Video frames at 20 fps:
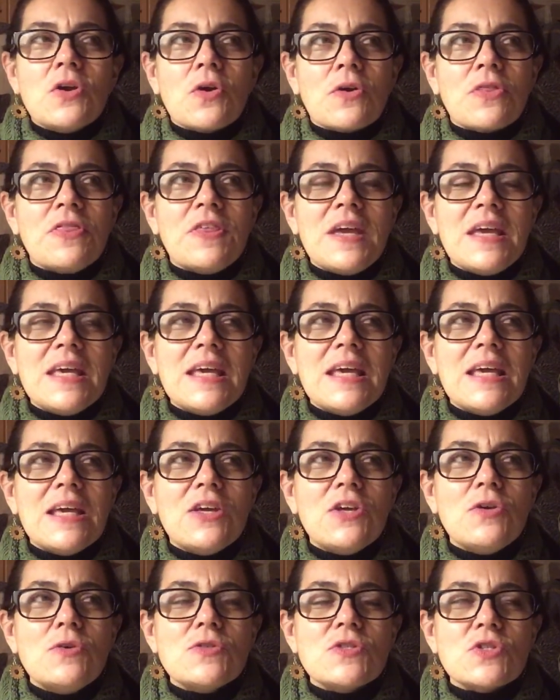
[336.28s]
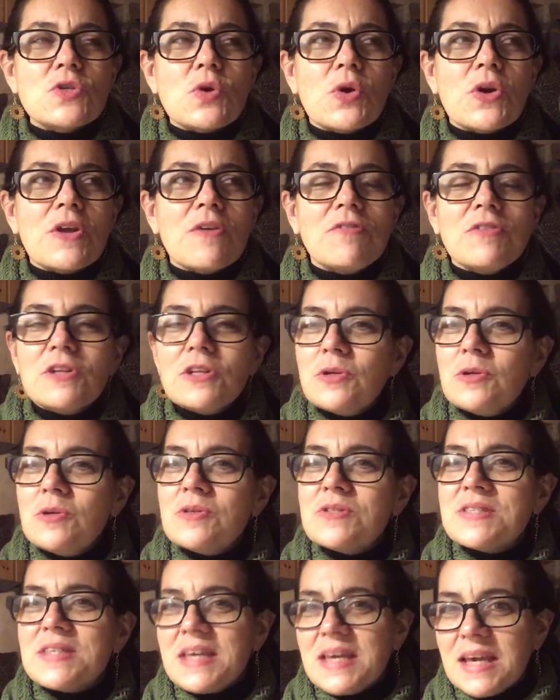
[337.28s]
thinking, you sort of
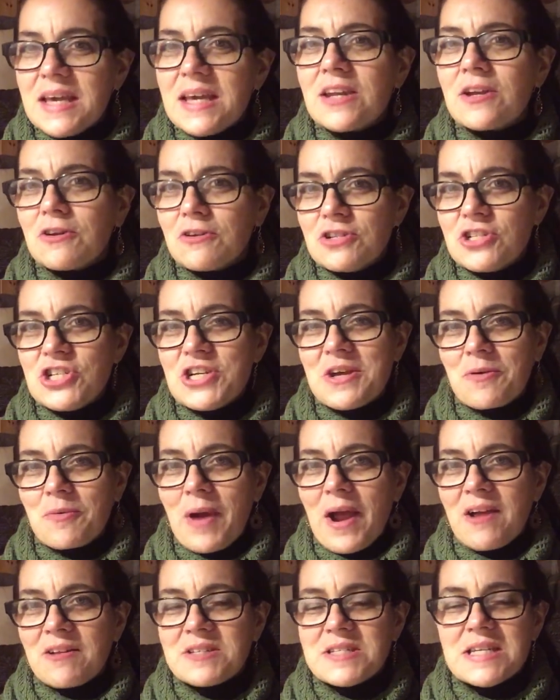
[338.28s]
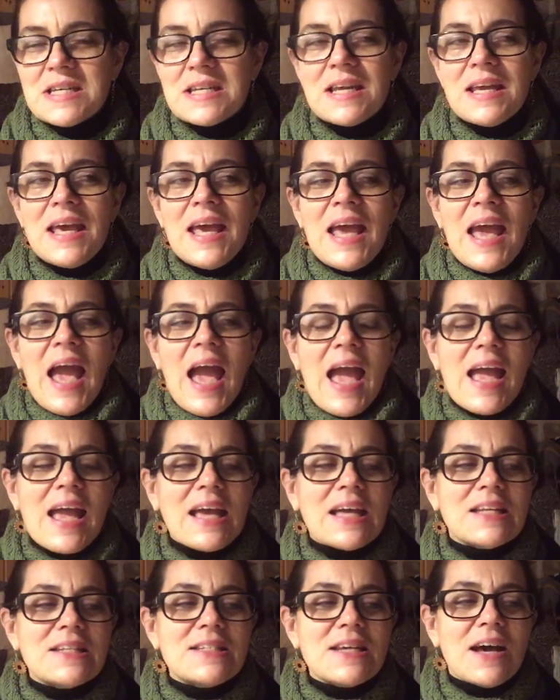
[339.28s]
lose the energy around it.
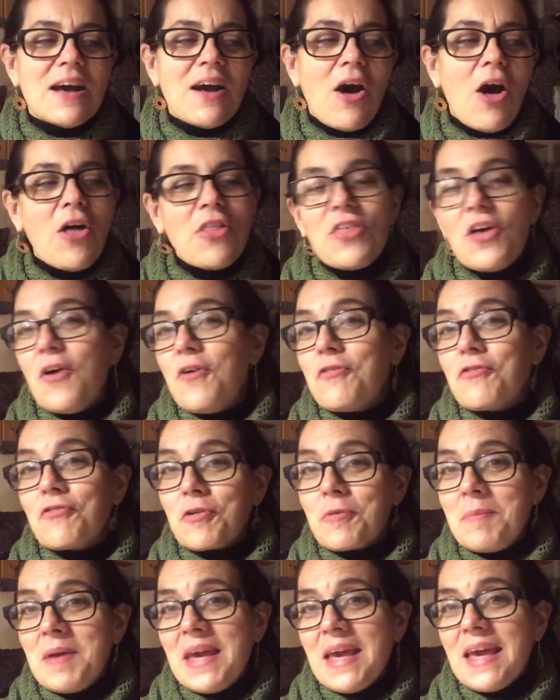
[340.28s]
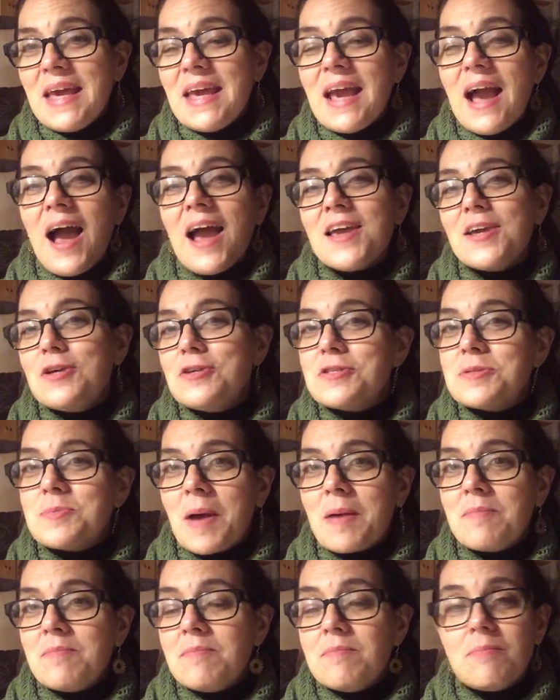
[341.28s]
And although for me, I use
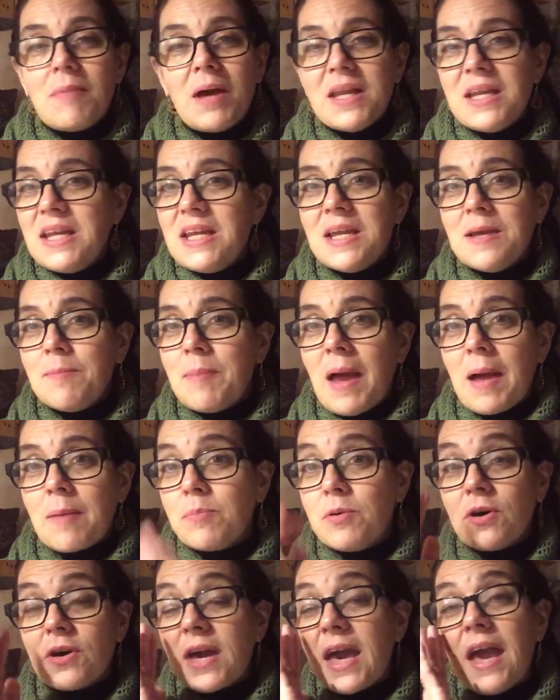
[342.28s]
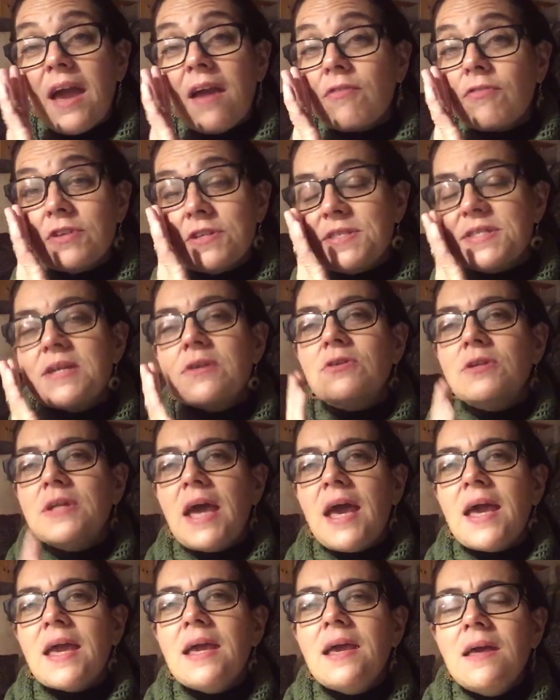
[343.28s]
my knitting bag book every single
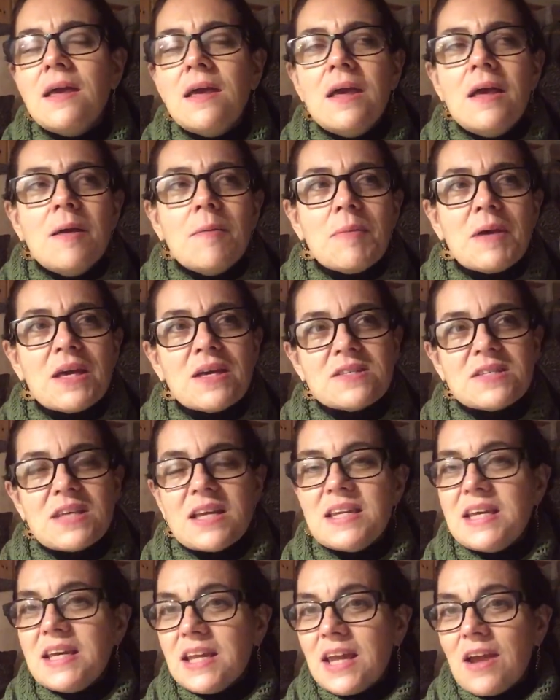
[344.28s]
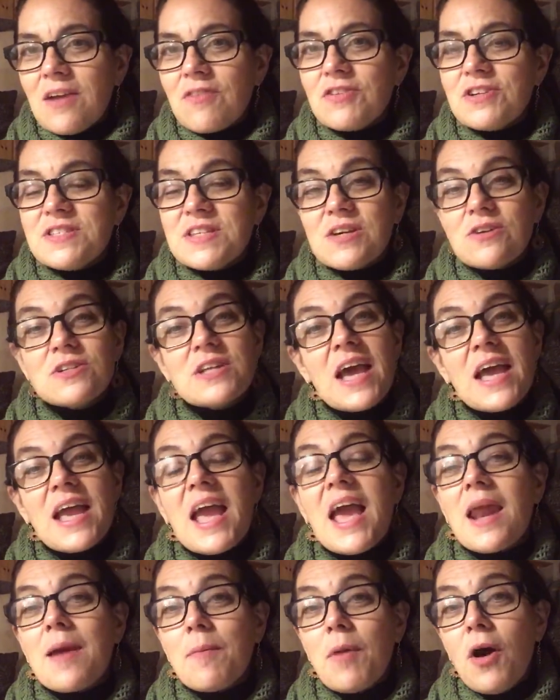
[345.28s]
day because I knit every single day,
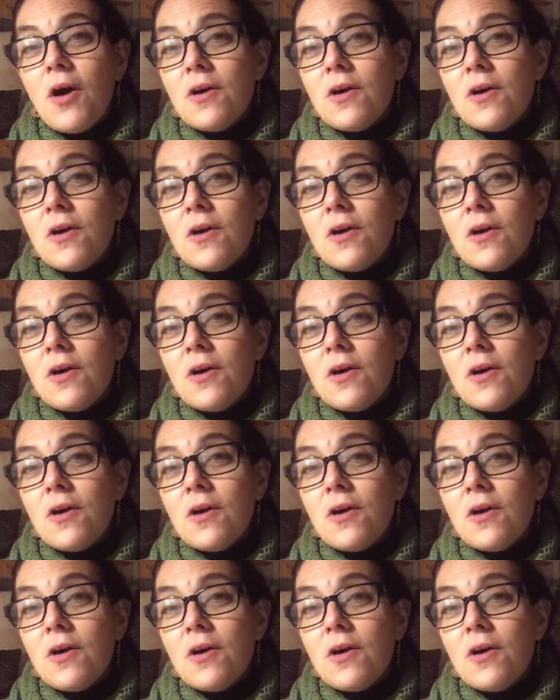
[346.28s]
and